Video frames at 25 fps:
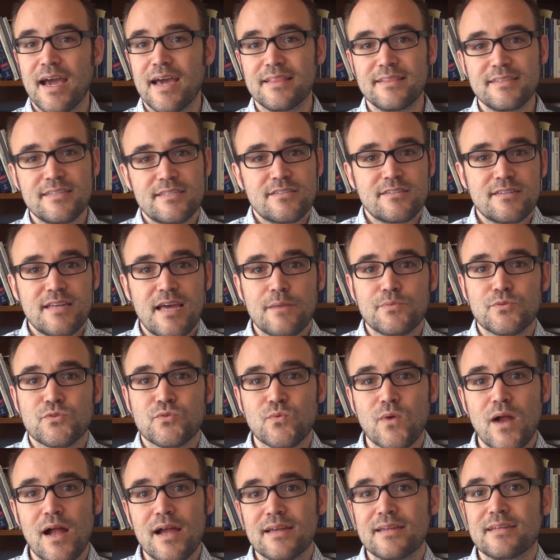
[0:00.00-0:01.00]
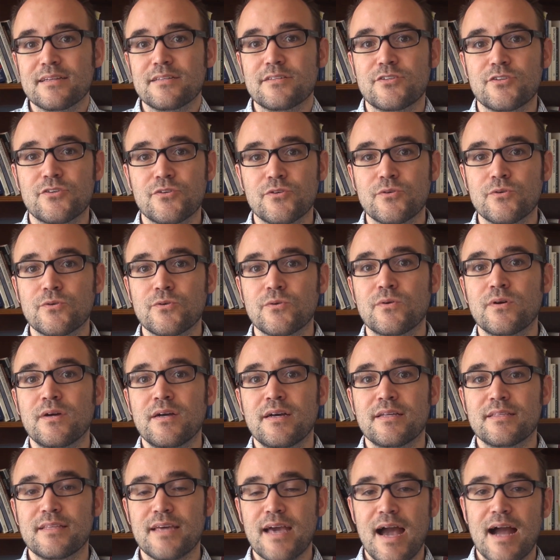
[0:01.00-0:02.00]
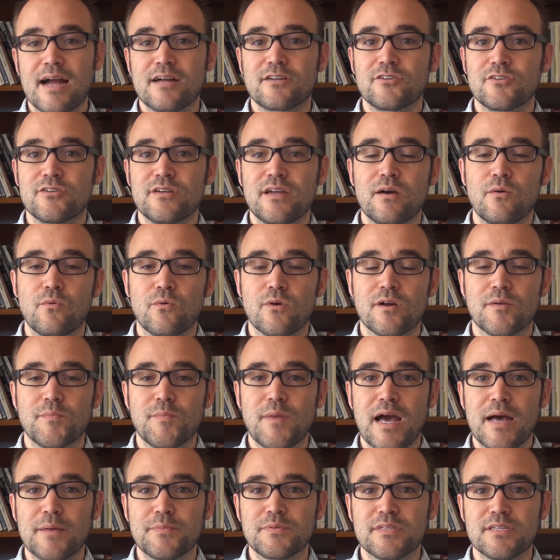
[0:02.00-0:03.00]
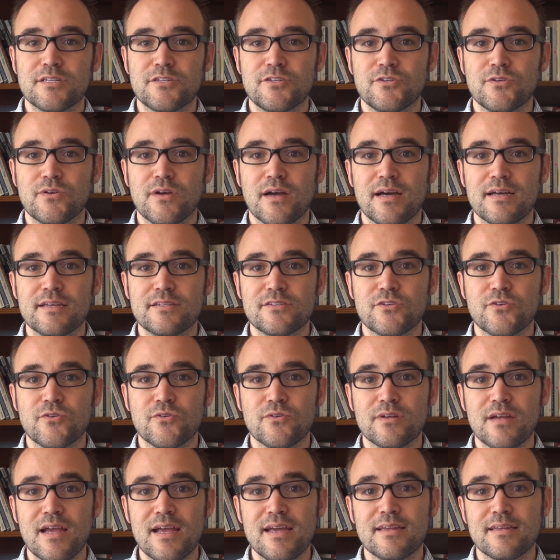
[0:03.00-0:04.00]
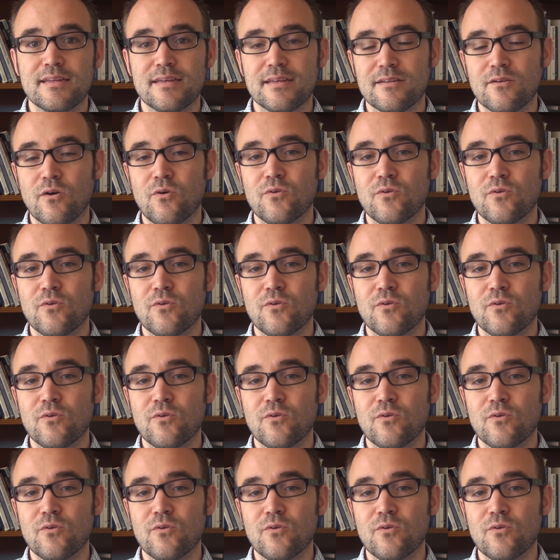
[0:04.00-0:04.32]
And this taps right into the actor network maps that you guys created.